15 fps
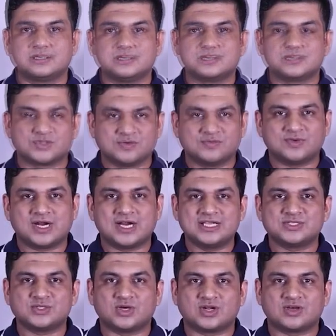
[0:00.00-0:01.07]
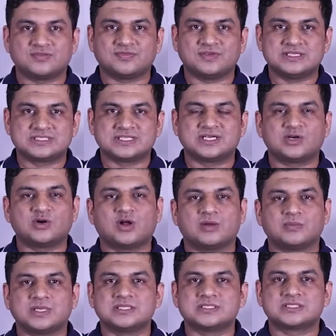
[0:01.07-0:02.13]
So for any sort of insert
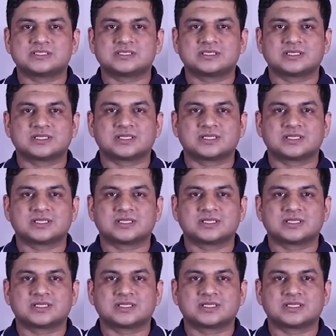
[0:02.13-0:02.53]
requirements,